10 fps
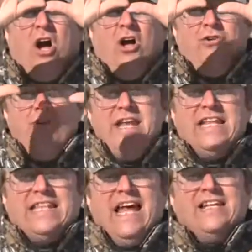
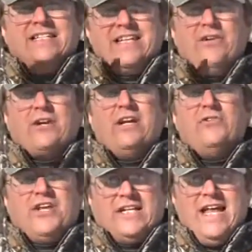Underneath that is center
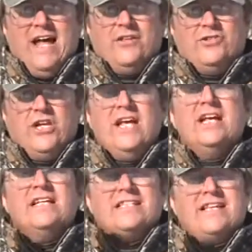kill technology.
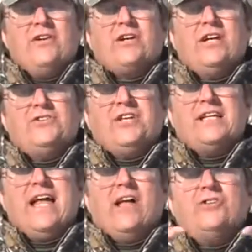Center kill
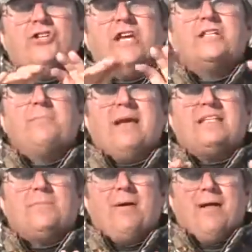technology is
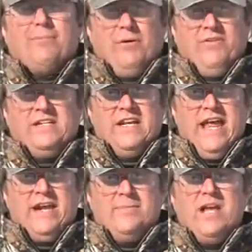based upon perfect
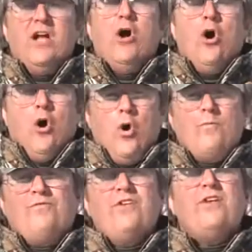anatomy.
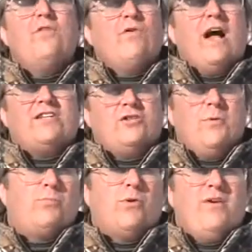Hopefully you've watched the
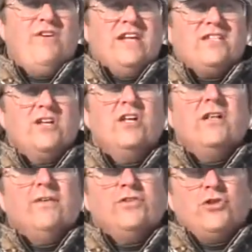previous
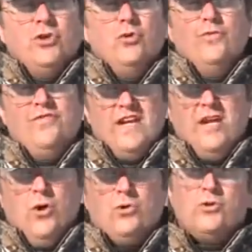2
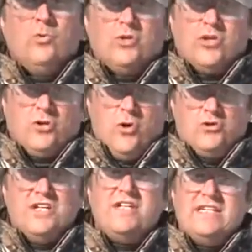videos which
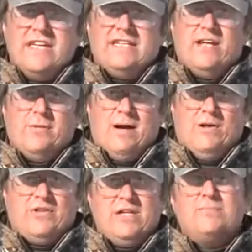goes into detail
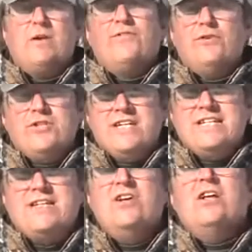about this, but if you
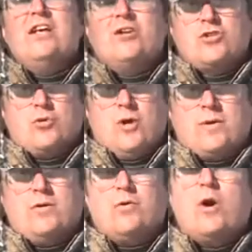didn't, here's a quick
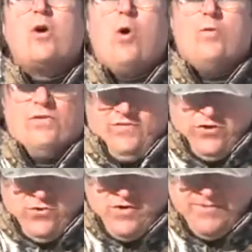
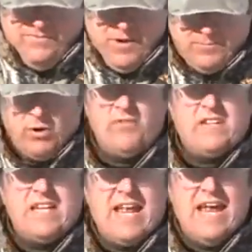overview.
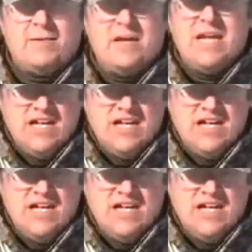Perfect anatomy